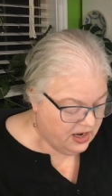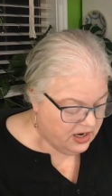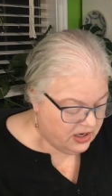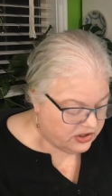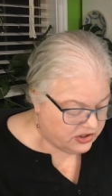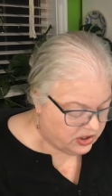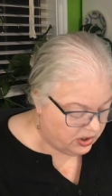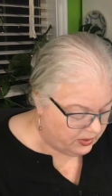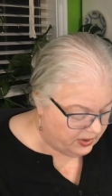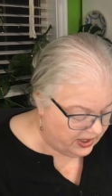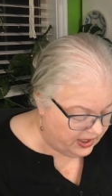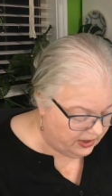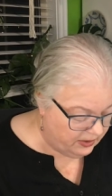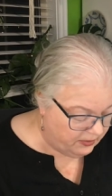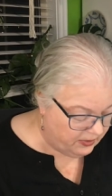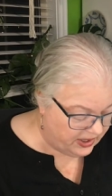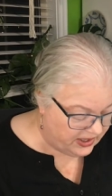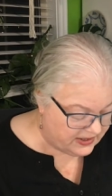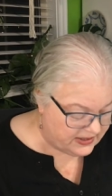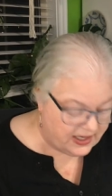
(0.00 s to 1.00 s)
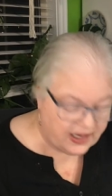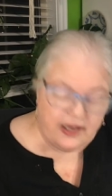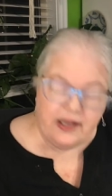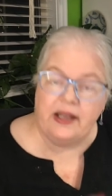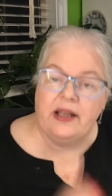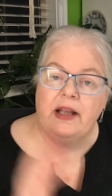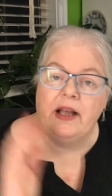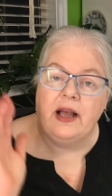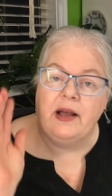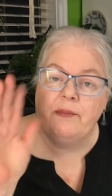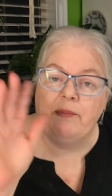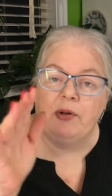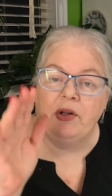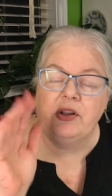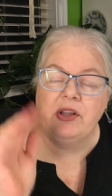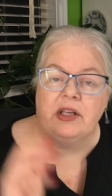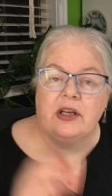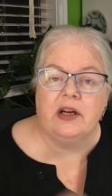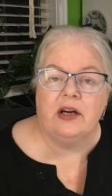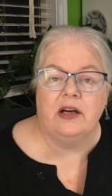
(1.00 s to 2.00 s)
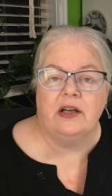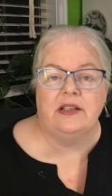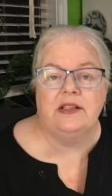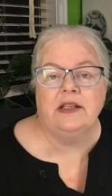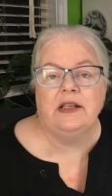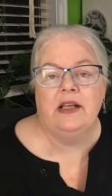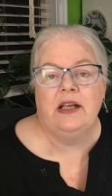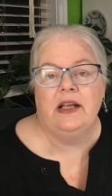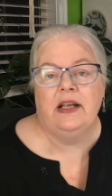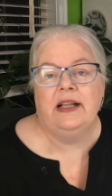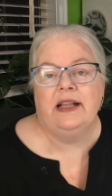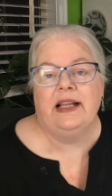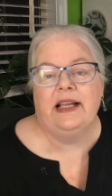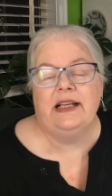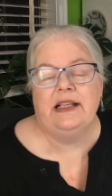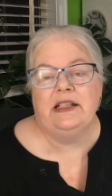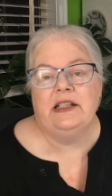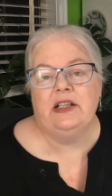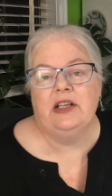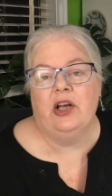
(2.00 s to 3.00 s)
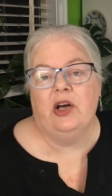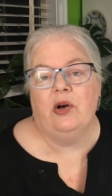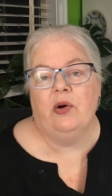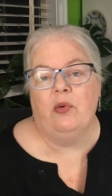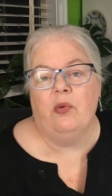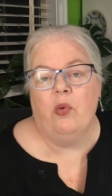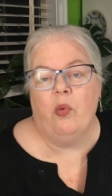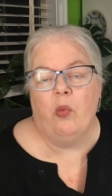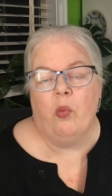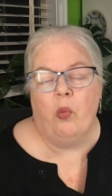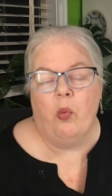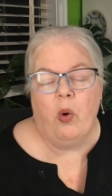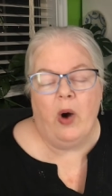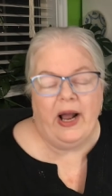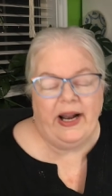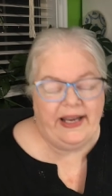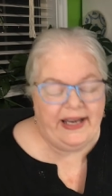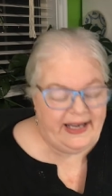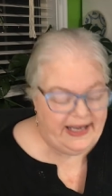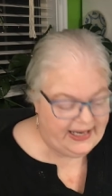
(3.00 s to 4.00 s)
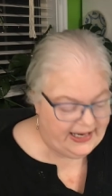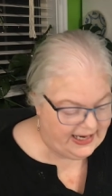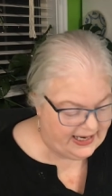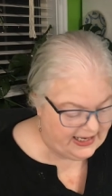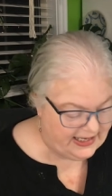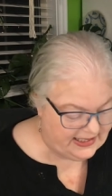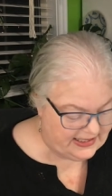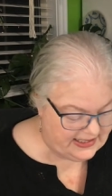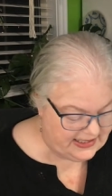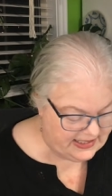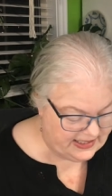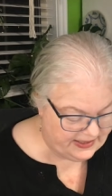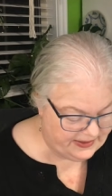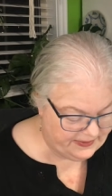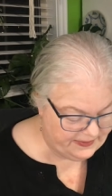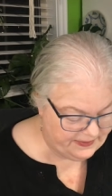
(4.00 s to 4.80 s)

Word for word: So, anyways, I pulled the cards. Like to know what is.